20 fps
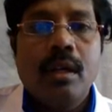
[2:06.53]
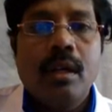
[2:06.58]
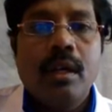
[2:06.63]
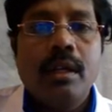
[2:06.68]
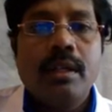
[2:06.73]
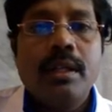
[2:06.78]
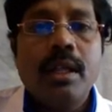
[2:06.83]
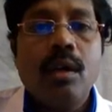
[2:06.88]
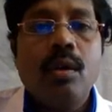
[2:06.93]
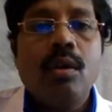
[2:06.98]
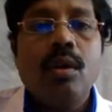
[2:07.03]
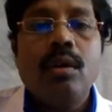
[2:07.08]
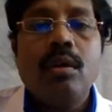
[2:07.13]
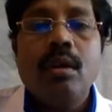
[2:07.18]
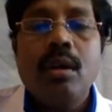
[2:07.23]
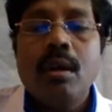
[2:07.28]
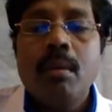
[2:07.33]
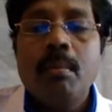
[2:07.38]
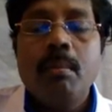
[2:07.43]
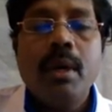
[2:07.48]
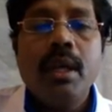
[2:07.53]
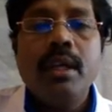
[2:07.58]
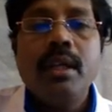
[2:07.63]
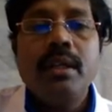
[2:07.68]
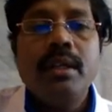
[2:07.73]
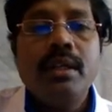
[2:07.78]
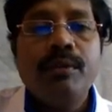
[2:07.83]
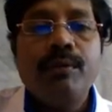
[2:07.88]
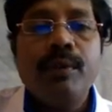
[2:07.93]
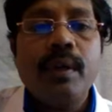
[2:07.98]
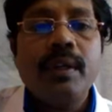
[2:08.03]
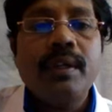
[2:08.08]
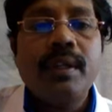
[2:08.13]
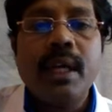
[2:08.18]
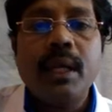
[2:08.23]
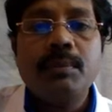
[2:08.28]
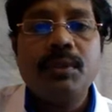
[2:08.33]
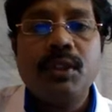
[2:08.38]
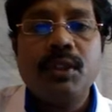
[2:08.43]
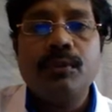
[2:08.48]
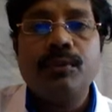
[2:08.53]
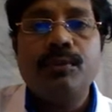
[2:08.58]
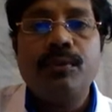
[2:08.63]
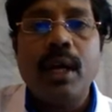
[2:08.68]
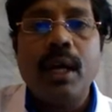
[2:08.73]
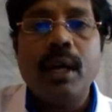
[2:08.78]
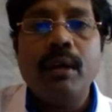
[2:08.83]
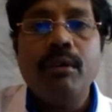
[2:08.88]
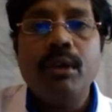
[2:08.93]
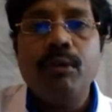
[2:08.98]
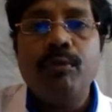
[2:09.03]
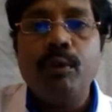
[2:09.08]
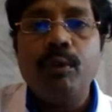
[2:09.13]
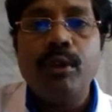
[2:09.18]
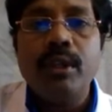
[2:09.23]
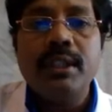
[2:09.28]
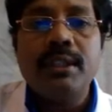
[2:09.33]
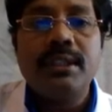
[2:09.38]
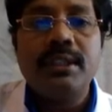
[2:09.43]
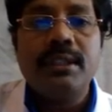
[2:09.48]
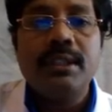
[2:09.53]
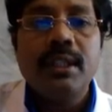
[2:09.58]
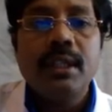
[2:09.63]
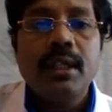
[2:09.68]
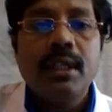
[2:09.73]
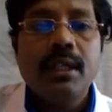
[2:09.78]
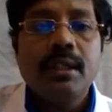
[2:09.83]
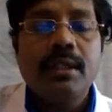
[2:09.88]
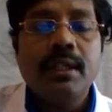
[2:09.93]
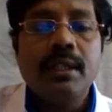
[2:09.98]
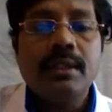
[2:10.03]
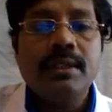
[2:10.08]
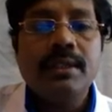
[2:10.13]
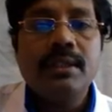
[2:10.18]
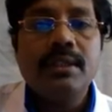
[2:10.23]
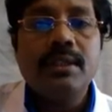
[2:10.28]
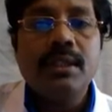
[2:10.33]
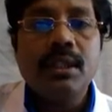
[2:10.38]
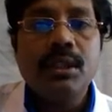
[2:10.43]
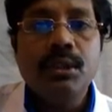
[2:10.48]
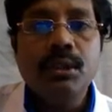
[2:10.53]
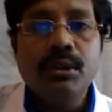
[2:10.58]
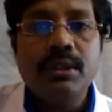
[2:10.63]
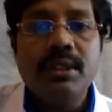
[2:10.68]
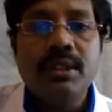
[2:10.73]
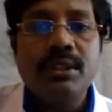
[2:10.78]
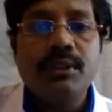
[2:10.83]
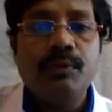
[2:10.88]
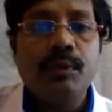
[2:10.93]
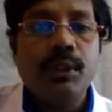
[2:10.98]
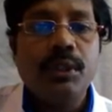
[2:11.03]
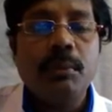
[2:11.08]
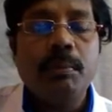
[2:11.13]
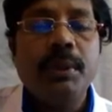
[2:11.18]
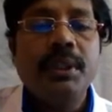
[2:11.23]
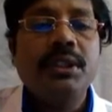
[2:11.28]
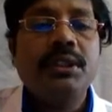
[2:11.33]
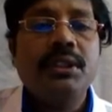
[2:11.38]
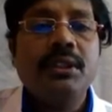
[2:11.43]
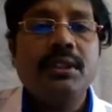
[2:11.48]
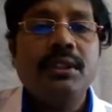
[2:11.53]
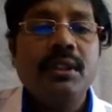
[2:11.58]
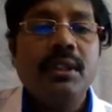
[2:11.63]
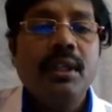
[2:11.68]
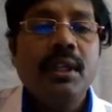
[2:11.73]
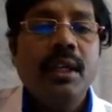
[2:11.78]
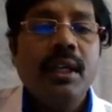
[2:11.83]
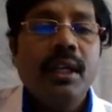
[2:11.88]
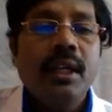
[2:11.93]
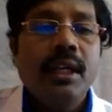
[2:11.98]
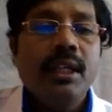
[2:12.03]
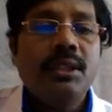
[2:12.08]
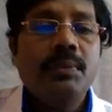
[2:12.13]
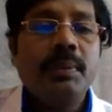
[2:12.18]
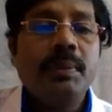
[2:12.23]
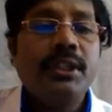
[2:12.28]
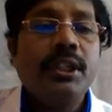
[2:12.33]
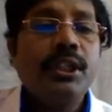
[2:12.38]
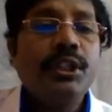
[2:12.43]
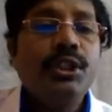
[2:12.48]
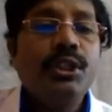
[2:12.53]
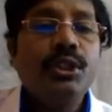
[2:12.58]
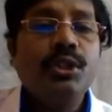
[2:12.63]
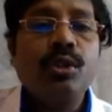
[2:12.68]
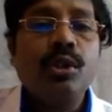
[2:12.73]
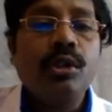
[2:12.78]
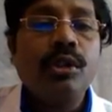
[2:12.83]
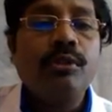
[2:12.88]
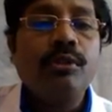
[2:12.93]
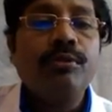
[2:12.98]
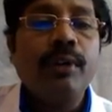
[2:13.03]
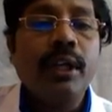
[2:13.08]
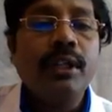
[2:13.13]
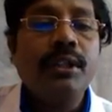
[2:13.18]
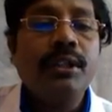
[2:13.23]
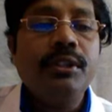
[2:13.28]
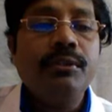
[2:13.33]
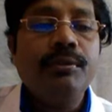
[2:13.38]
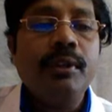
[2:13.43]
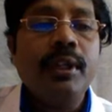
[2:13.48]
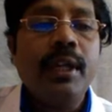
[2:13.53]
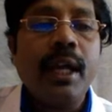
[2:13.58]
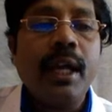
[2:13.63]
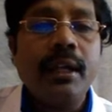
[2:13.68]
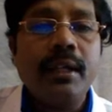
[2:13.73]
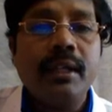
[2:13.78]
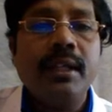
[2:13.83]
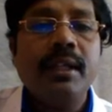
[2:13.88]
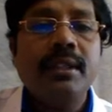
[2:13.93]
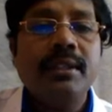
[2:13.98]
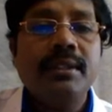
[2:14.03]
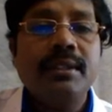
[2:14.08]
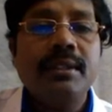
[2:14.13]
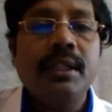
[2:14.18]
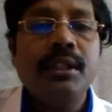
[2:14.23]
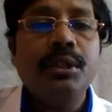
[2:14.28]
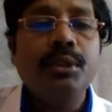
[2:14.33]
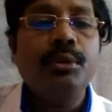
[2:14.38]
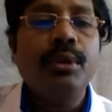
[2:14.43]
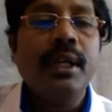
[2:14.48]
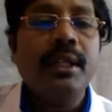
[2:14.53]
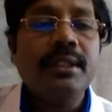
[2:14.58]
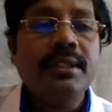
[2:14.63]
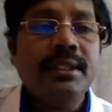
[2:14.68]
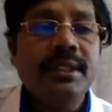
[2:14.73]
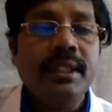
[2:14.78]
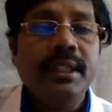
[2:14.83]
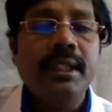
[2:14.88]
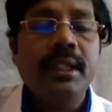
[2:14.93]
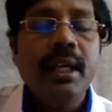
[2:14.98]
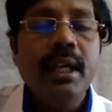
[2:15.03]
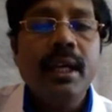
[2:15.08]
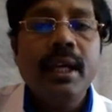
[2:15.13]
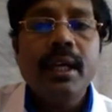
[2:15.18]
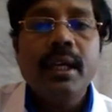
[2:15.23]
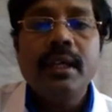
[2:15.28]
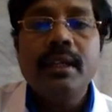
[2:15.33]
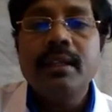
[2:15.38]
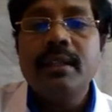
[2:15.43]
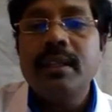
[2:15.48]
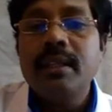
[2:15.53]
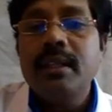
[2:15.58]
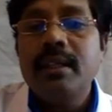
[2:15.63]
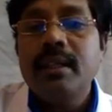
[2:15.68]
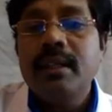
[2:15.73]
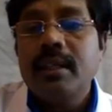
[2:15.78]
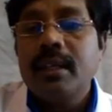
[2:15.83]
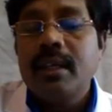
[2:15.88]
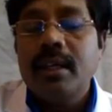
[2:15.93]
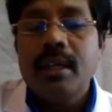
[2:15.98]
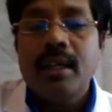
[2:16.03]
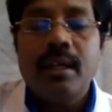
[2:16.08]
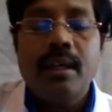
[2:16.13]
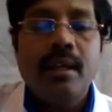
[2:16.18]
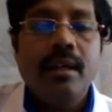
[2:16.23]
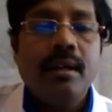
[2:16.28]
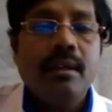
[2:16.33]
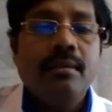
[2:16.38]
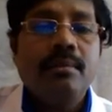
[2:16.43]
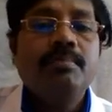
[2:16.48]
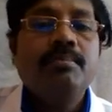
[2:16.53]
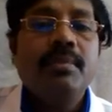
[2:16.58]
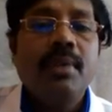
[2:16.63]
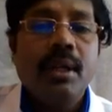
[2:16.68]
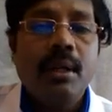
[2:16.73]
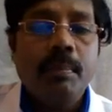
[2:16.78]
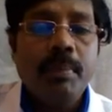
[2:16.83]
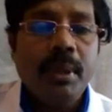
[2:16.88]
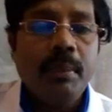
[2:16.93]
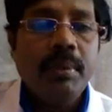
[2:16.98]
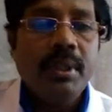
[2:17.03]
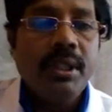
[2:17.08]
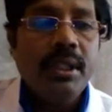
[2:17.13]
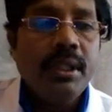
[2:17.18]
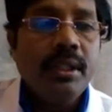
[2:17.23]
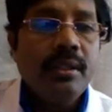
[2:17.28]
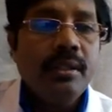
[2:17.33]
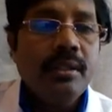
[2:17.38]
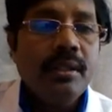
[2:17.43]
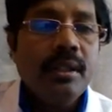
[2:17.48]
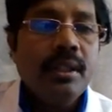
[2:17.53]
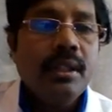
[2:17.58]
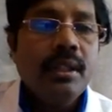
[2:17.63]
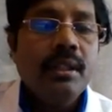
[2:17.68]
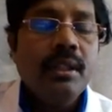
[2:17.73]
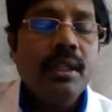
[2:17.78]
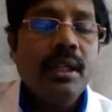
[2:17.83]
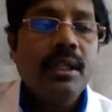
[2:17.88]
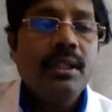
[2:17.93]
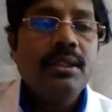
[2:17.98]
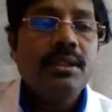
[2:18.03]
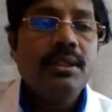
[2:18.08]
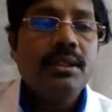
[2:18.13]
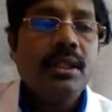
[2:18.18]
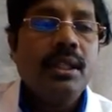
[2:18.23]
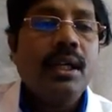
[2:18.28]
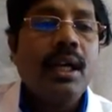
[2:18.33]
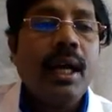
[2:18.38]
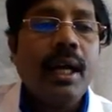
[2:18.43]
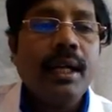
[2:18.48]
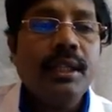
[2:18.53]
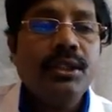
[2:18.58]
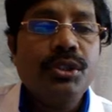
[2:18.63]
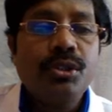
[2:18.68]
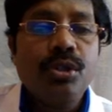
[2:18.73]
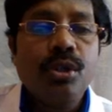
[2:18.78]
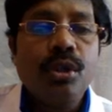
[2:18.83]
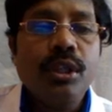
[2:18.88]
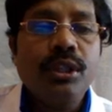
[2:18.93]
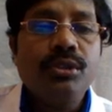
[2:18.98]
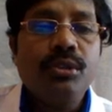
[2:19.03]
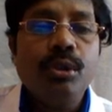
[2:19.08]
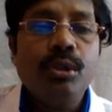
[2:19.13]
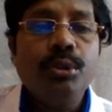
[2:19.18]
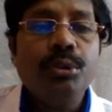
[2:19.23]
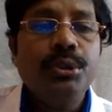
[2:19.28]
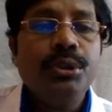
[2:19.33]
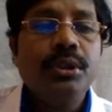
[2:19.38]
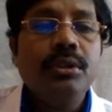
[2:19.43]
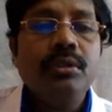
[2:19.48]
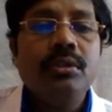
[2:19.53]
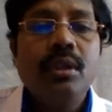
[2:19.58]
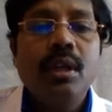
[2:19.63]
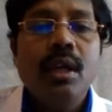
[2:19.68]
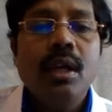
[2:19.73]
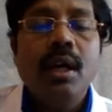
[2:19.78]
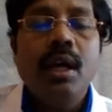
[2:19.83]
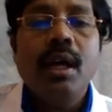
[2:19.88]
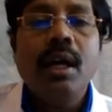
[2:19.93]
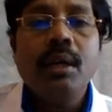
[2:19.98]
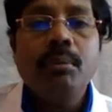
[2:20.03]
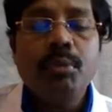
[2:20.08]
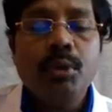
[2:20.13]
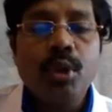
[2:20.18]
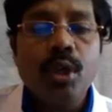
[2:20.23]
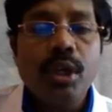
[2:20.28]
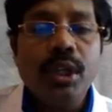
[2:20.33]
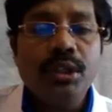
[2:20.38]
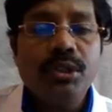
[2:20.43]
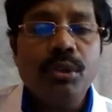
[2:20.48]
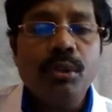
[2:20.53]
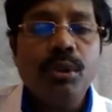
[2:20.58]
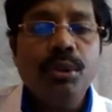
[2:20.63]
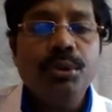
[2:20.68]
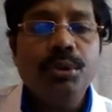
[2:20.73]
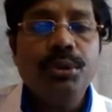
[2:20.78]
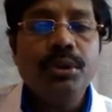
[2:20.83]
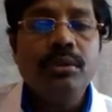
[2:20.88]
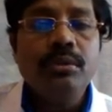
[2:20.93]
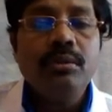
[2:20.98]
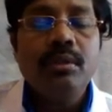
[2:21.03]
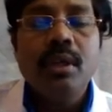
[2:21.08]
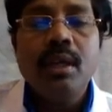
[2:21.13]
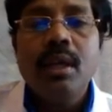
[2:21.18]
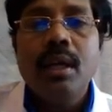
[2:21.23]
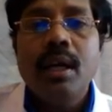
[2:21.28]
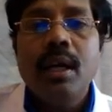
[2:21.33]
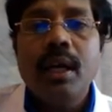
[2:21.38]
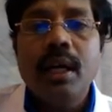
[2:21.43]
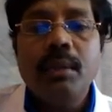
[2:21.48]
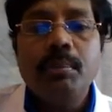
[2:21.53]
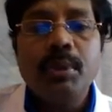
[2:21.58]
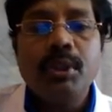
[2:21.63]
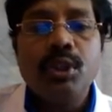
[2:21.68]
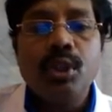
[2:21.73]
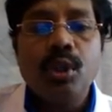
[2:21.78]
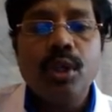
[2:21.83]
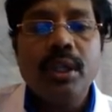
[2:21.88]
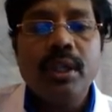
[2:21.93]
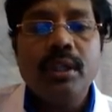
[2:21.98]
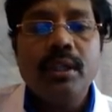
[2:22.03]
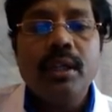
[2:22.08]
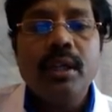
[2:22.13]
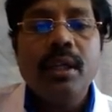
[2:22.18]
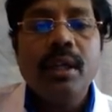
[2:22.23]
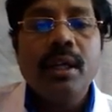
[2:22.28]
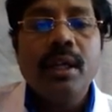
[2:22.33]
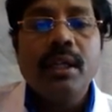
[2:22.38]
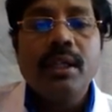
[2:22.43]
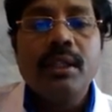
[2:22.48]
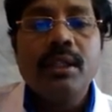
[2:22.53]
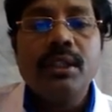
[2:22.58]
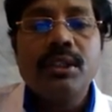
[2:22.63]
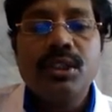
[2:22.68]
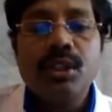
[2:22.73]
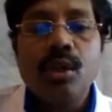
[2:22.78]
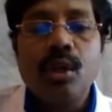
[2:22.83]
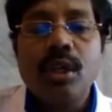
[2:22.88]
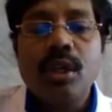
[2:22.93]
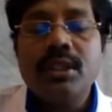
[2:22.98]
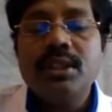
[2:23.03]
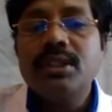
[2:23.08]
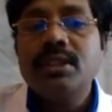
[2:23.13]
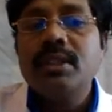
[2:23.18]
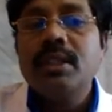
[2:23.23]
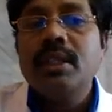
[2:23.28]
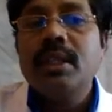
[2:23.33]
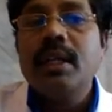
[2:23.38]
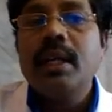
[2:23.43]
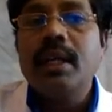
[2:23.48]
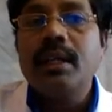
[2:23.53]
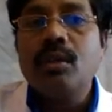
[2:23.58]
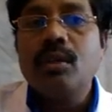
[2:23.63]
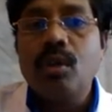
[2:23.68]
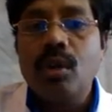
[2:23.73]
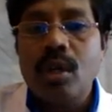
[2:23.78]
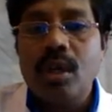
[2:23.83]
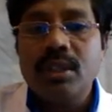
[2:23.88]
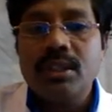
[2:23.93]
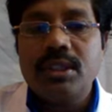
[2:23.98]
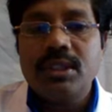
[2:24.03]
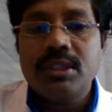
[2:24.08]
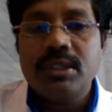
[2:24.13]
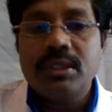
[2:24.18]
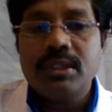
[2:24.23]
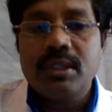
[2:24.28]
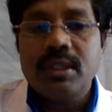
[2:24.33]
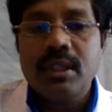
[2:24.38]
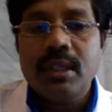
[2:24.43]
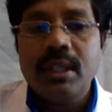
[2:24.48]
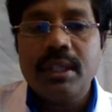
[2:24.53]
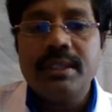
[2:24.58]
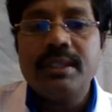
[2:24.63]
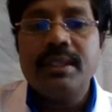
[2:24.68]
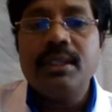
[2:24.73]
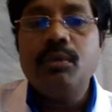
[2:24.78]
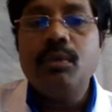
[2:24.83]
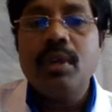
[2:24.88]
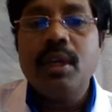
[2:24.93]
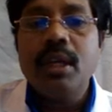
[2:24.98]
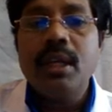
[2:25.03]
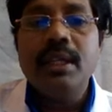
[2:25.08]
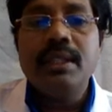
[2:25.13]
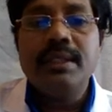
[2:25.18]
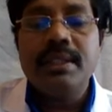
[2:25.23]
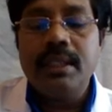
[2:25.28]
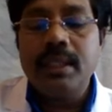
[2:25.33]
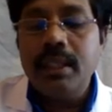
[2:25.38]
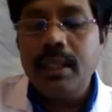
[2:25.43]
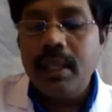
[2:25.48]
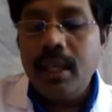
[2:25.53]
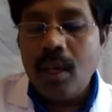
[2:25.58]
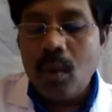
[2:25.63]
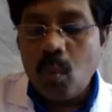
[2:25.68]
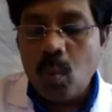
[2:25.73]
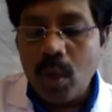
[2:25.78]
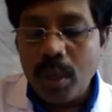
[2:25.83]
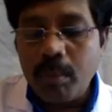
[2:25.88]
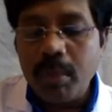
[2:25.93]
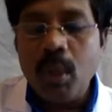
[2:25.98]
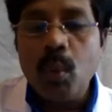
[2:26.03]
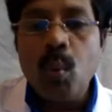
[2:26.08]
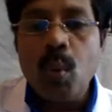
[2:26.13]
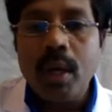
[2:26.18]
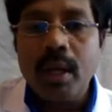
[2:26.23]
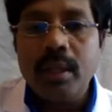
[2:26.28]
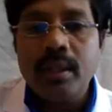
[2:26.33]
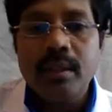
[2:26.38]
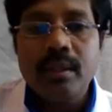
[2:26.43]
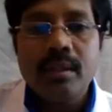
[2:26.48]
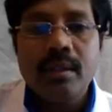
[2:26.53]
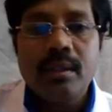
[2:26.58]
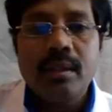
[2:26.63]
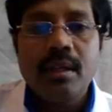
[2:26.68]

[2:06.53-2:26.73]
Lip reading: There are many different types of IV fluids the nurses uses for the patient. Especially these are the 5 different categories that you can see in the PPT. That is isotonic solution, hypertonic solution, hypertonic, crystalloids, and colloids. Let's see one by one.